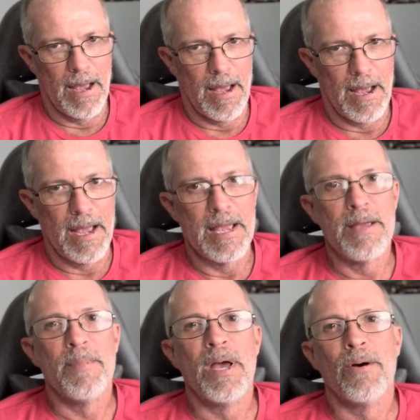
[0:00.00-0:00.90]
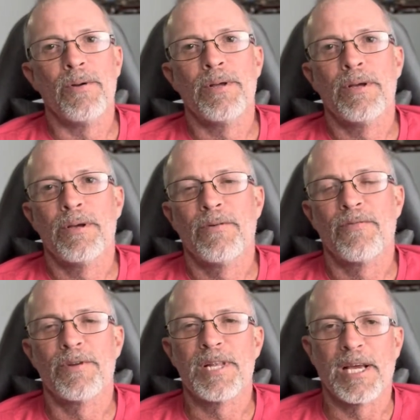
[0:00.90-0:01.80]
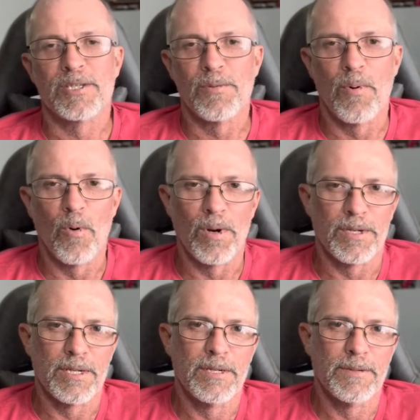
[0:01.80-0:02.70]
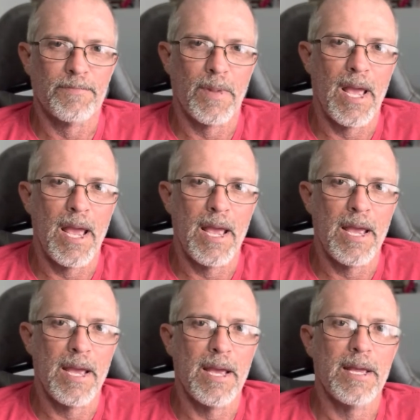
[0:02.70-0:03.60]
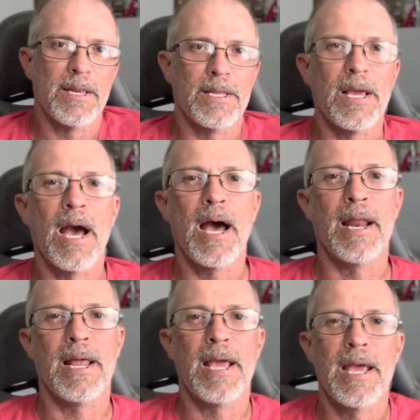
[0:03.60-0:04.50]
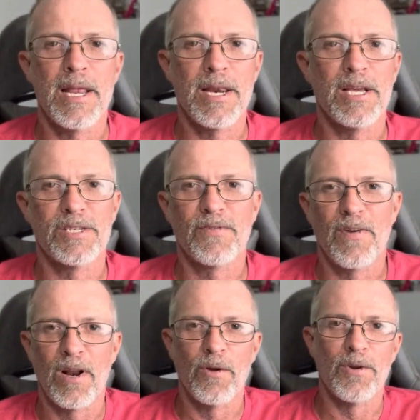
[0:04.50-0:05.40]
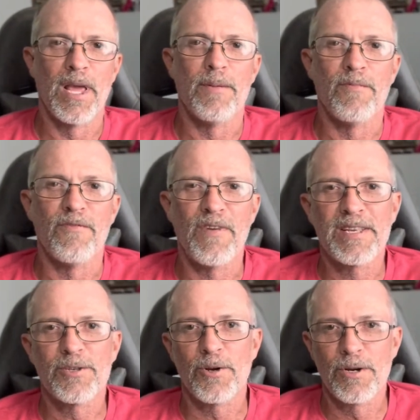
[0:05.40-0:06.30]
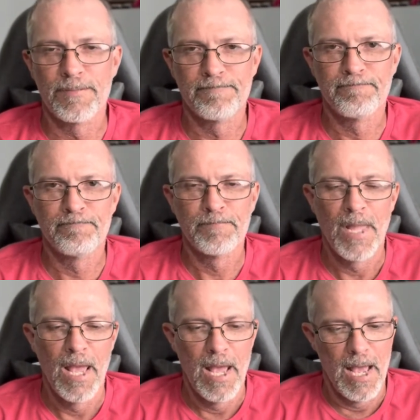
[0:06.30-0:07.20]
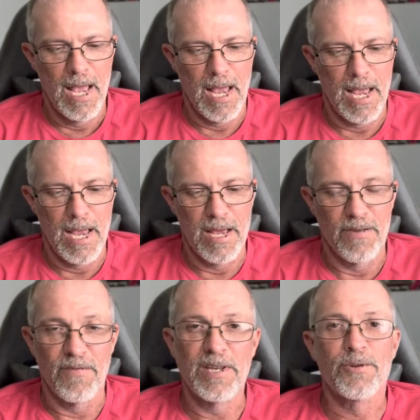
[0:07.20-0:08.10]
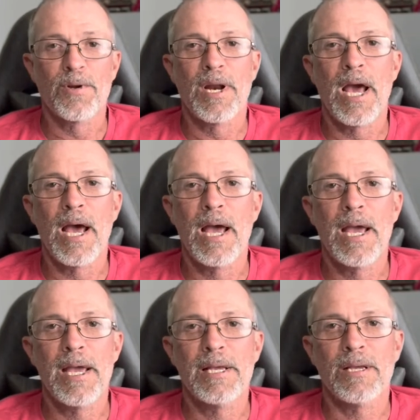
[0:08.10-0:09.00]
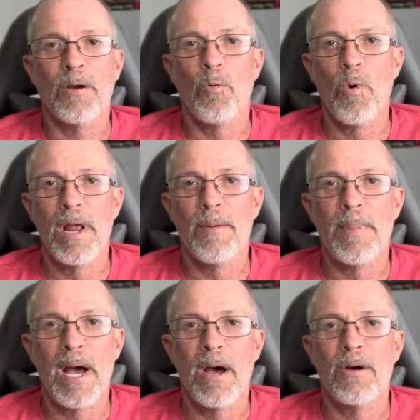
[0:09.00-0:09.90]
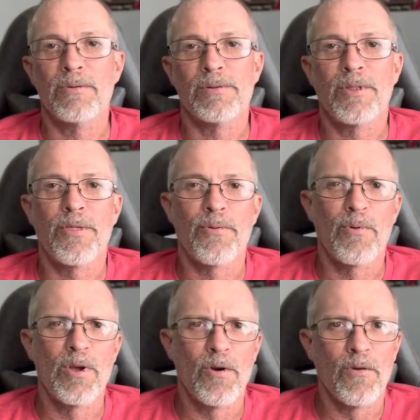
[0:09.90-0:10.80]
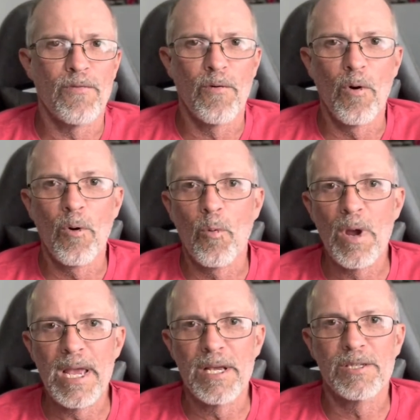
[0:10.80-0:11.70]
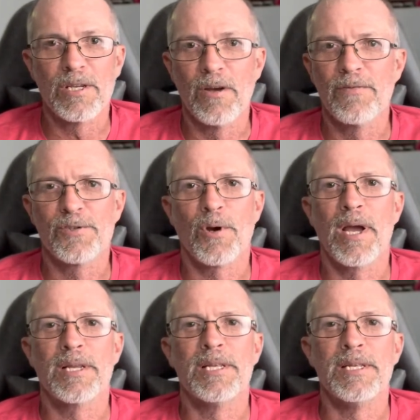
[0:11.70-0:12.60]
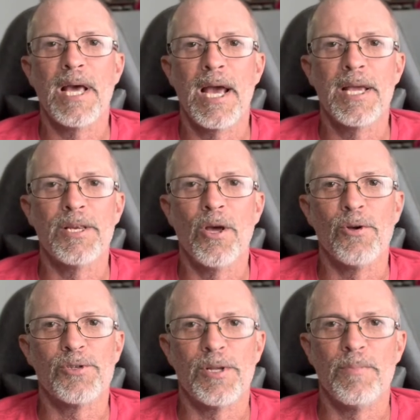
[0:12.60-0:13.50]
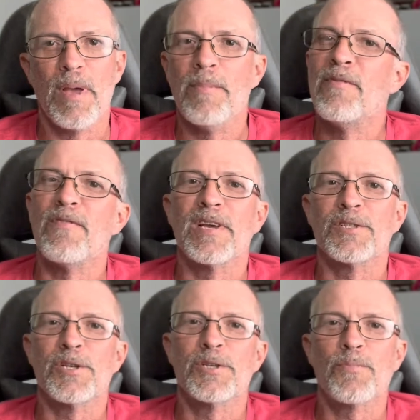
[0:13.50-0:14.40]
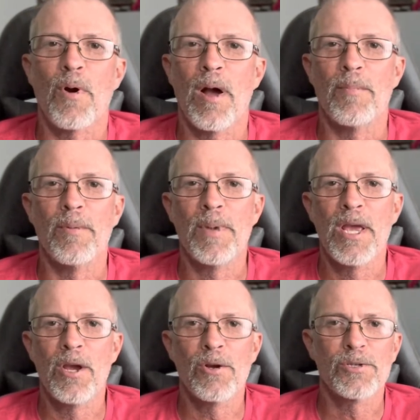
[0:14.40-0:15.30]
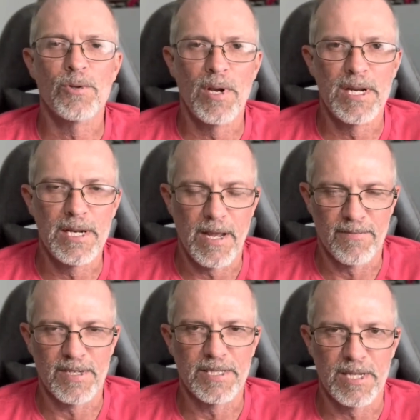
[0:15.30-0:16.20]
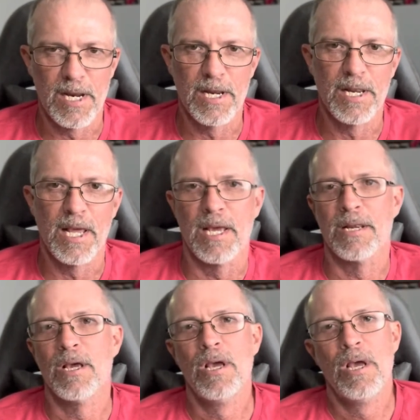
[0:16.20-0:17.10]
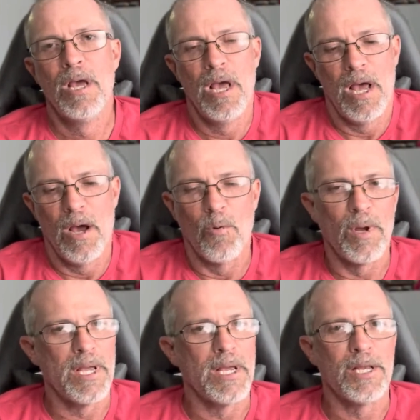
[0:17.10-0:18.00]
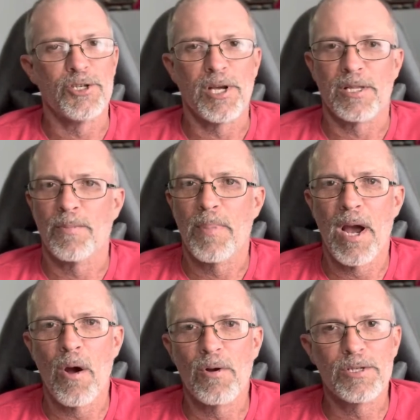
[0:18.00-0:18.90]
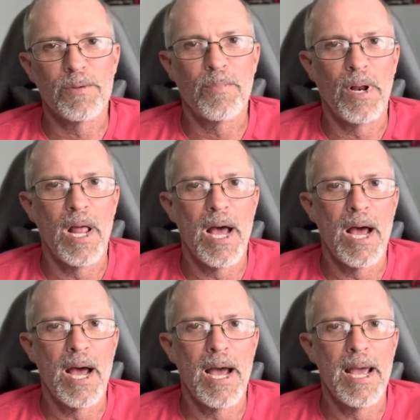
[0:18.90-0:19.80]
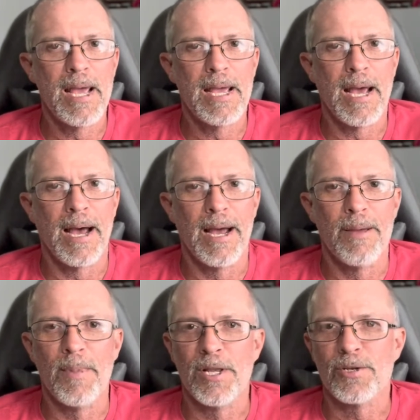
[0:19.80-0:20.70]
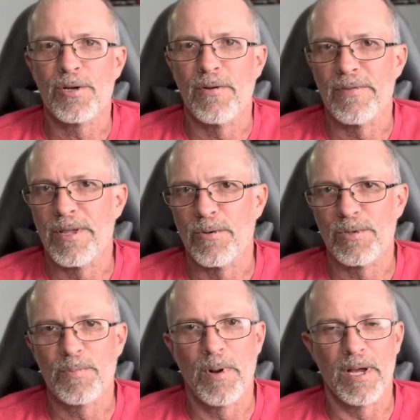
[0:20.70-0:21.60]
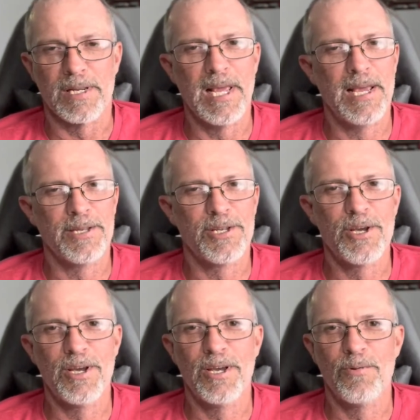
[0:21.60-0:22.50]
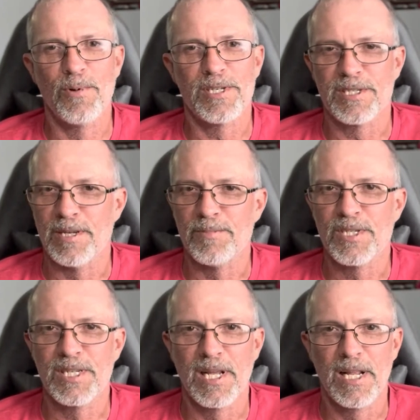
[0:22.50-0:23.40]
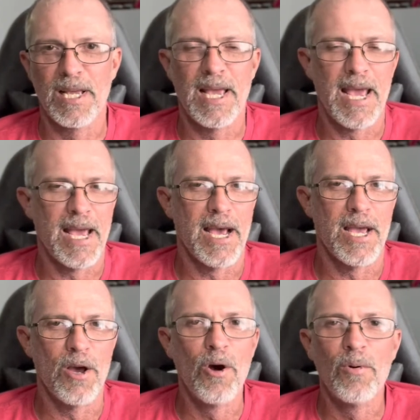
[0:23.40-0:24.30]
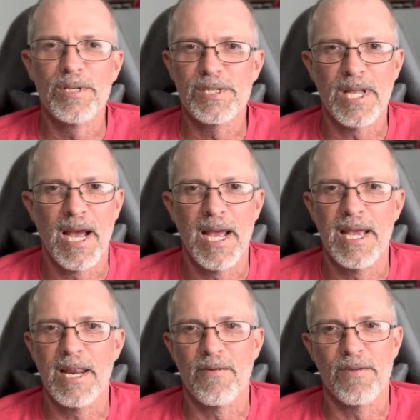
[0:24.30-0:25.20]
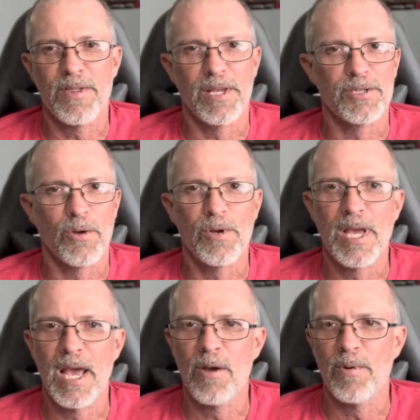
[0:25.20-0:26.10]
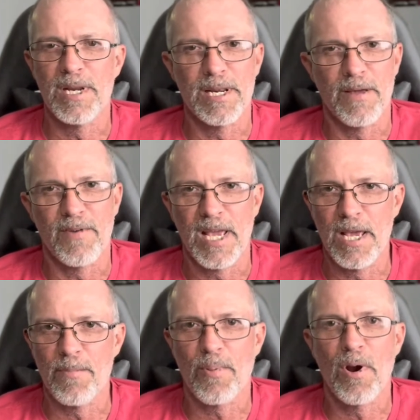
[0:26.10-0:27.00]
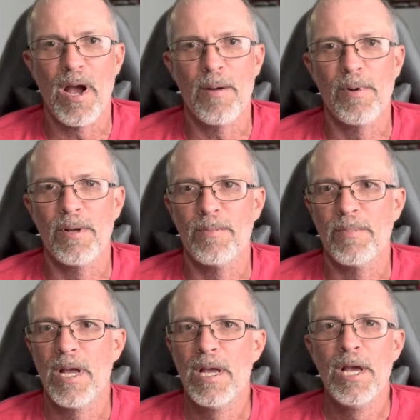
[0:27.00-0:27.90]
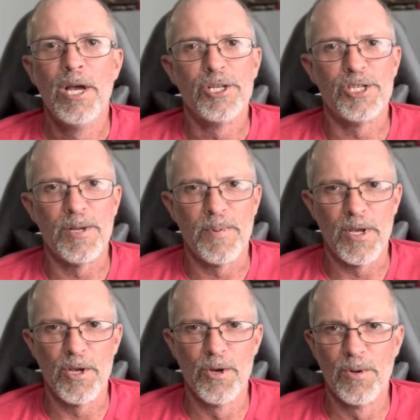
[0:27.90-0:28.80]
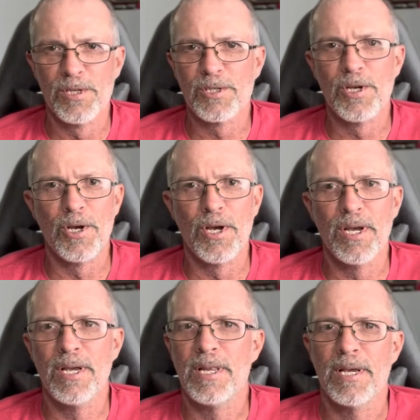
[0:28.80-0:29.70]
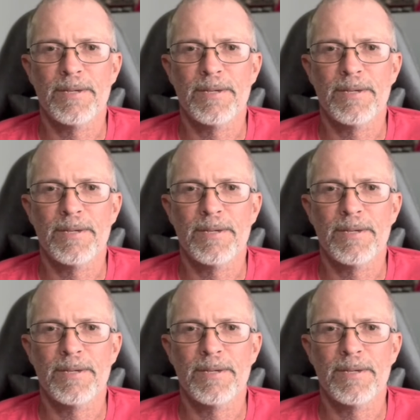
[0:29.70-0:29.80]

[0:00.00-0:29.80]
I emailed for tech support and got a nice fellow named Victor. And Victor and I went about 3 or 4 weeks of trying to diagnose and maybe fix this problem here so I didn't have to send it in. We checked the power supply. I made sure everything was plugged in good, which seems silly. AIO was tight. Everything's okay. We didn't have a heat problem. GPU is good.